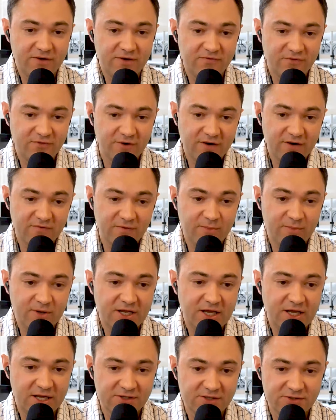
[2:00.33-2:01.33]
for
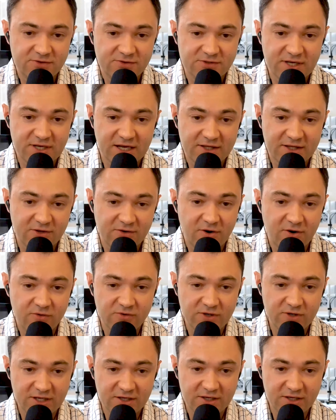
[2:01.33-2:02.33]
everybody else who's got their
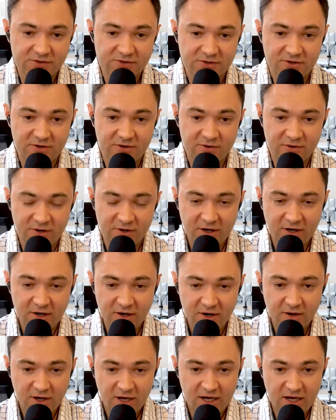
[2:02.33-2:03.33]
own deals or
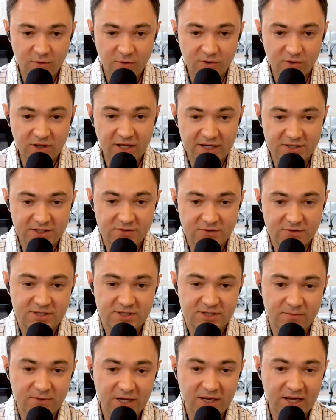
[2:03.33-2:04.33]
would like to
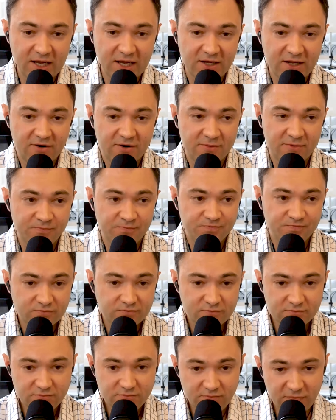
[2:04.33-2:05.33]
someday, or
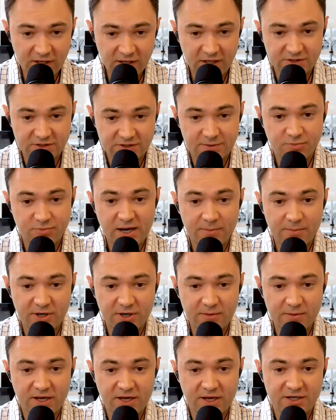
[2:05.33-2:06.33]
is in
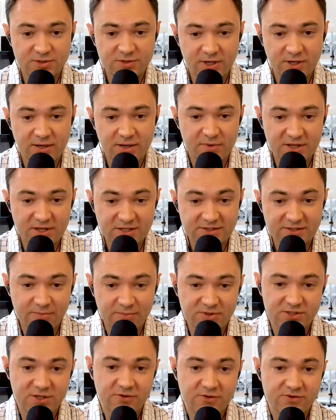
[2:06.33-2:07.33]
property management, I mean, this
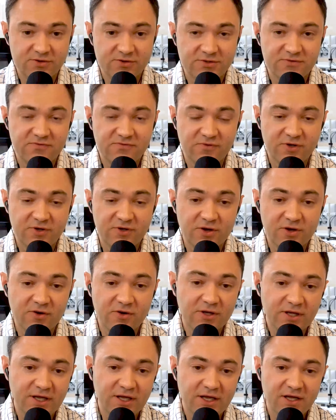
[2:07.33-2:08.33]
episode's for you.